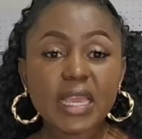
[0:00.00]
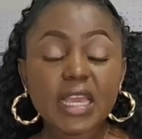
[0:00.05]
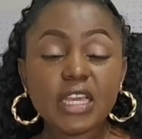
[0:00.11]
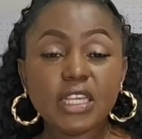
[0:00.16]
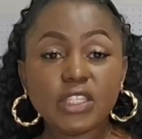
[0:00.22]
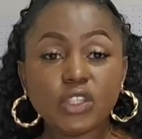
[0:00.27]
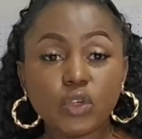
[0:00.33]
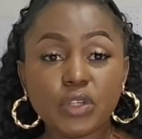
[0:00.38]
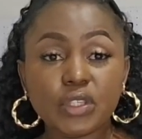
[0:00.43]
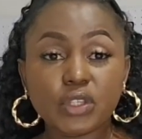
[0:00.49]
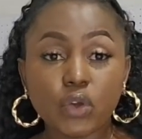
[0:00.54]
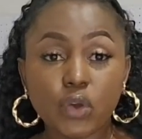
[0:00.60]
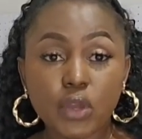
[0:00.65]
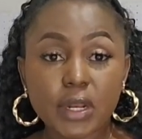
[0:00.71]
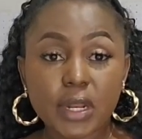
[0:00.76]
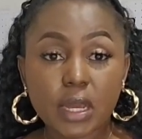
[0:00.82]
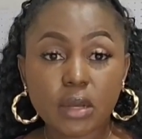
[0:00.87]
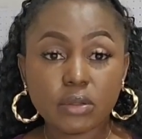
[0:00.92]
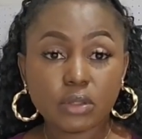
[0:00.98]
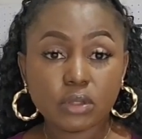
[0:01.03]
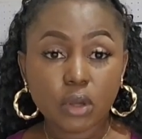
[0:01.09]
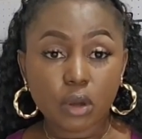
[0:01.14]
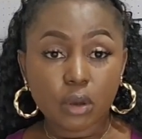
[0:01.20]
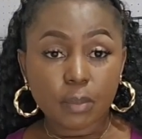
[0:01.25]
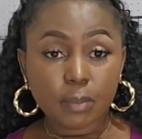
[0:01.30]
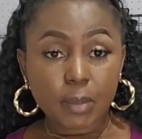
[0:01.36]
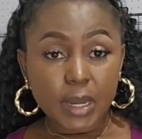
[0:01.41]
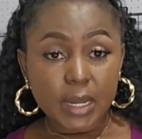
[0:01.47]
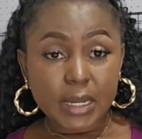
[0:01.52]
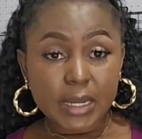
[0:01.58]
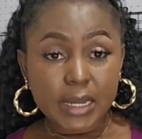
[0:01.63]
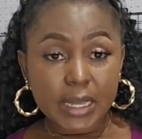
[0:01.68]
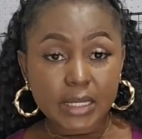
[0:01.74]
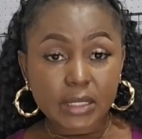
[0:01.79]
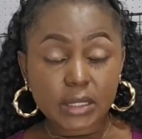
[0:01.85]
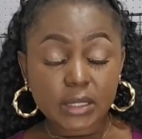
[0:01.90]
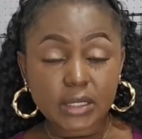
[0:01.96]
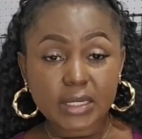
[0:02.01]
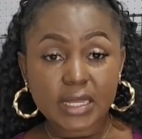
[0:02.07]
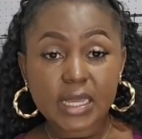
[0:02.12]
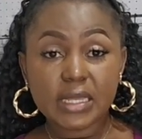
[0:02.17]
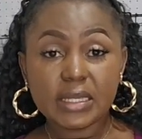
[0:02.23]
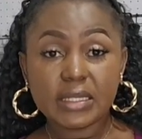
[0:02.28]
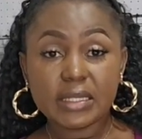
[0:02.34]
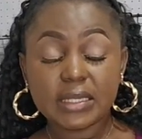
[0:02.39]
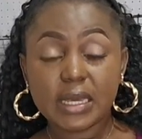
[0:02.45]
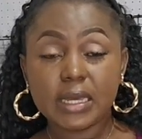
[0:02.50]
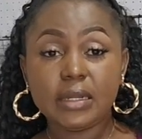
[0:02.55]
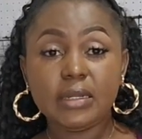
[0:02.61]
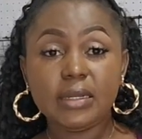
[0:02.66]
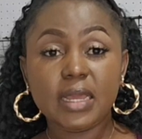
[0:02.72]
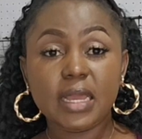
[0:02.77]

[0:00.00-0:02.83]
so it's going out on Monday. Today is Saturday.